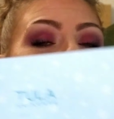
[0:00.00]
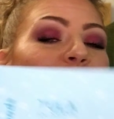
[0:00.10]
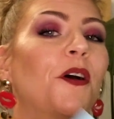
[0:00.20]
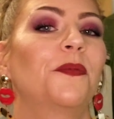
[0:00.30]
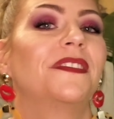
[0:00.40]
This will
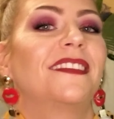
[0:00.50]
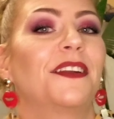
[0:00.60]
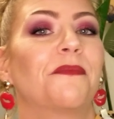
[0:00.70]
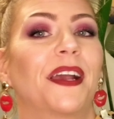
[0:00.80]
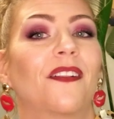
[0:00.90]
probably sit
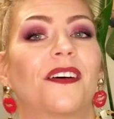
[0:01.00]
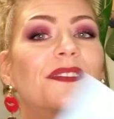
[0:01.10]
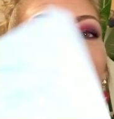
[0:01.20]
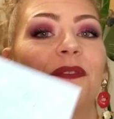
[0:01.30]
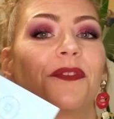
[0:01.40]
in my
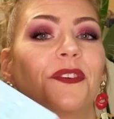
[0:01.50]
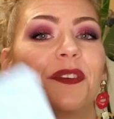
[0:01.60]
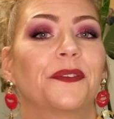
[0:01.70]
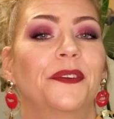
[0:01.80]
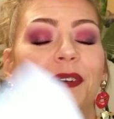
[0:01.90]
closet
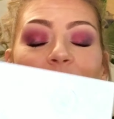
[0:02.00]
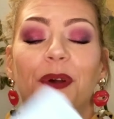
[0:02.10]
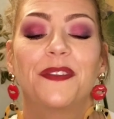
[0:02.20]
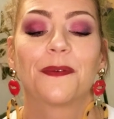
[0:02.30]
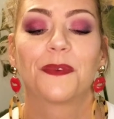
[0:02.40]
for
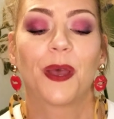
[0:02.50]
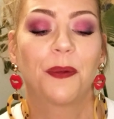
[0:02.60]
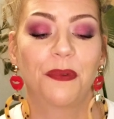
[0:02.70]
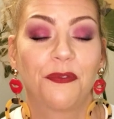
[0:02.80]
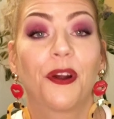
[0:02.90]
quite some time
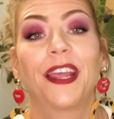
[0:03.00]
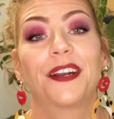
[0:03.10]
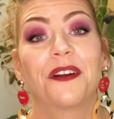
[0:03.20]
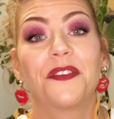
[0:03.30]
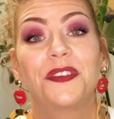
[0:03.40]
before I get
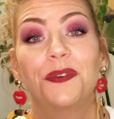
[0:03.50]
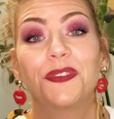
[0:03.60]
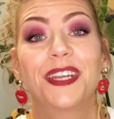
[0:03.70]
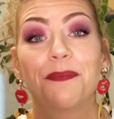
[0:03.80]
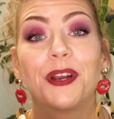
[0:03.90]
around to
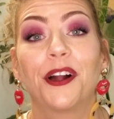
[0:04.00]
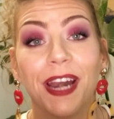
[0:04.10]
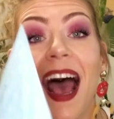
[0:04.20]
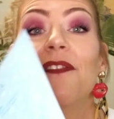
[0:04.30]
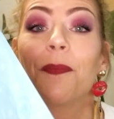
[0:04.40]
using it. But I'm going
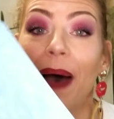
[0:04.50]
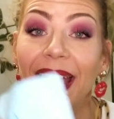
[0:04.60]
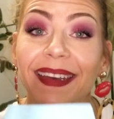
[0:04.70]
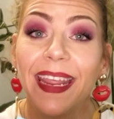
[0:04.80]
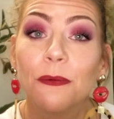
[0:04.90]
to have a
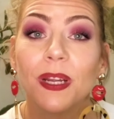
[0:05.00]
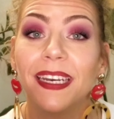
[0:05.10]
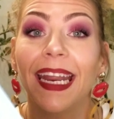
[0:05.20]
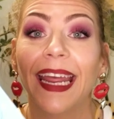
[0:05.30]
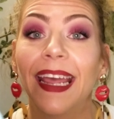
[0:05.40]
bad day one
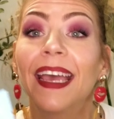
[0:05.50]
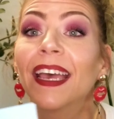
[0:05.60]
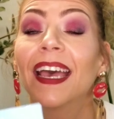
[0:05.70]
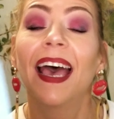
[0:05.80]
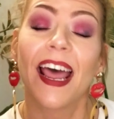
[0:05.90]
day,
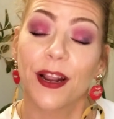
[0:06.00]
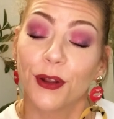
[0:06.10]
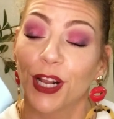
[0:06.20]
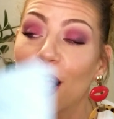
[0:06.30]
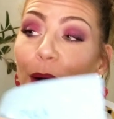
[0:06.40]
and I'm
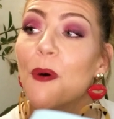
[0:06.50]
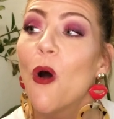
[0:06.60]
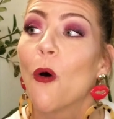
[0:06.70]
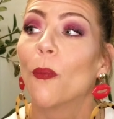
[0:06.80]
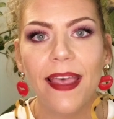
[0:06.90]
going to come
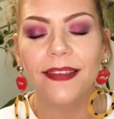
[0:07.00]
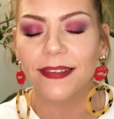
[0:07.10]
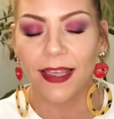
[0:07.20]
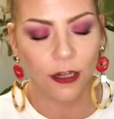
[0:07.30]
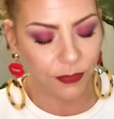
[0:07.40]
home,
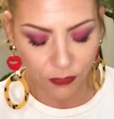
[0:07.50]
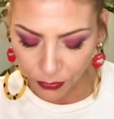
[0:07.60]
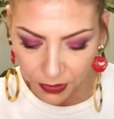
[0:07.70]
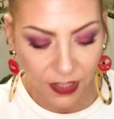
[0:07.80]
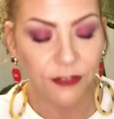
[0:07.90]
and I'll be
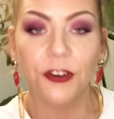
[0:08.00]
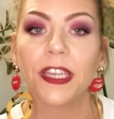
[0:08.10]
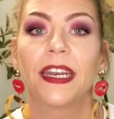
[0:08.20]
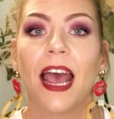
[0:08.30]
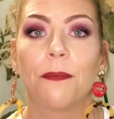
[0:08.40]
really
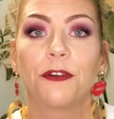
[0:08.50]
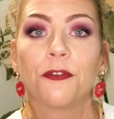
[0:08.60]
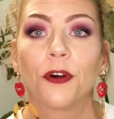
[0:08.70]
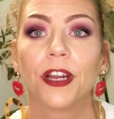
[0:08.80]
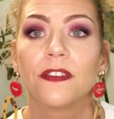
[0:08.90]
freaking happy for it.